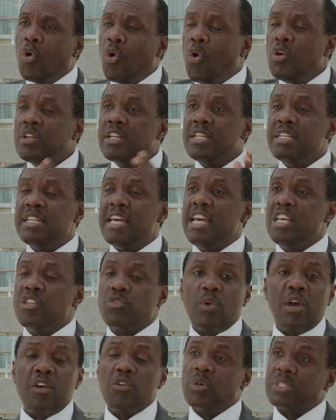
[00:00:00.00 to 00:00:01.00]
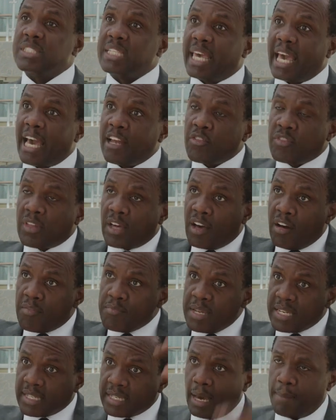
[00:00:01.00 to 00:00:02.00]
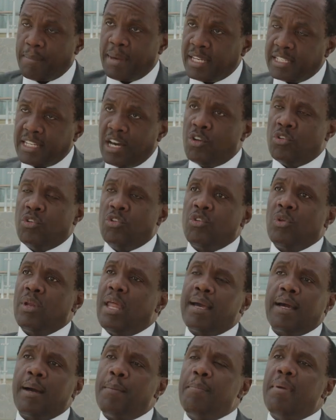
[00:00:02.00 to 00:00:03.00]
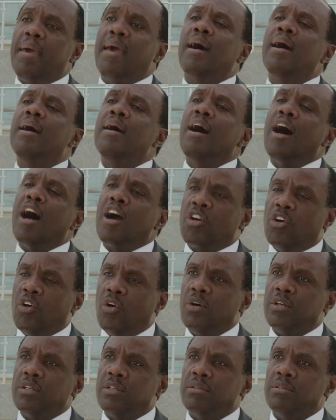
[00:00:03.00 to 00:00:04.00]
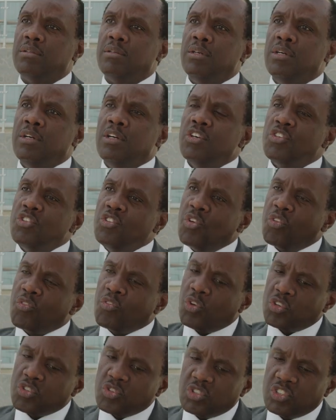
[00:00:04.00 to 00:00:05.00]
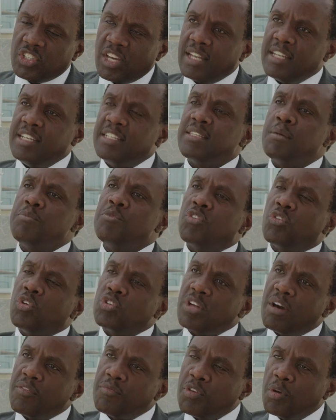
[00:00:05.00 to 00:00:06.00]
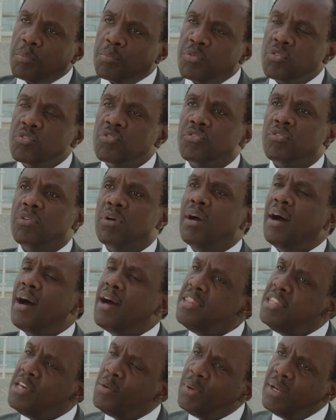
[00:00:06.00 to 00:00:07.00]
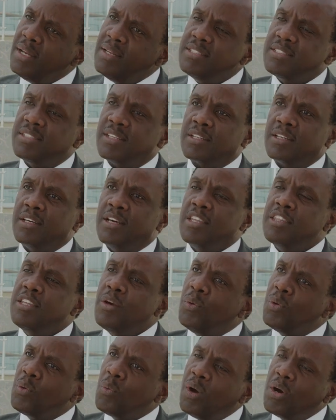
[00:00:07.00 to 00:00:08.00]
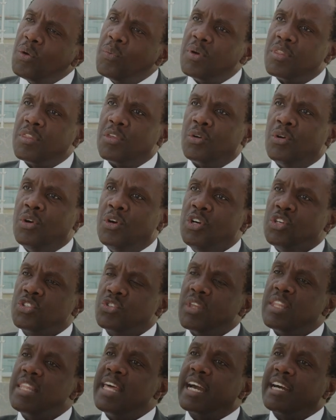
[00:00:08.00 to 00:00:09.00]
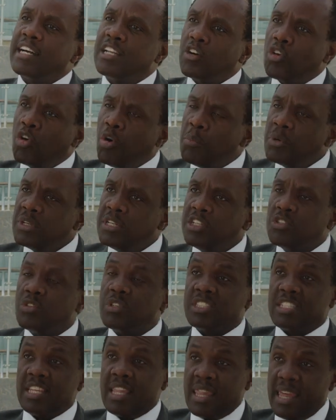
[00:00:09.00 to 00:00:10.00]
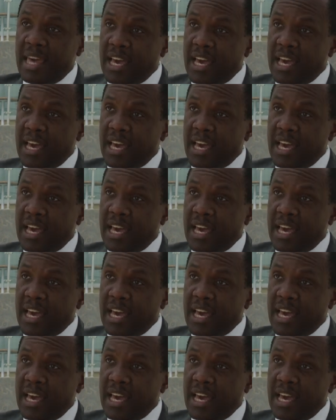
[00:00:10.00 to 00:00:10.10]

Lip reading: The olden days where you're scared of the government coming down on you like a bear are gone. You've got to challenge them. You've got to have your proof. And they will listen. They will work with you so that they can accommodate you.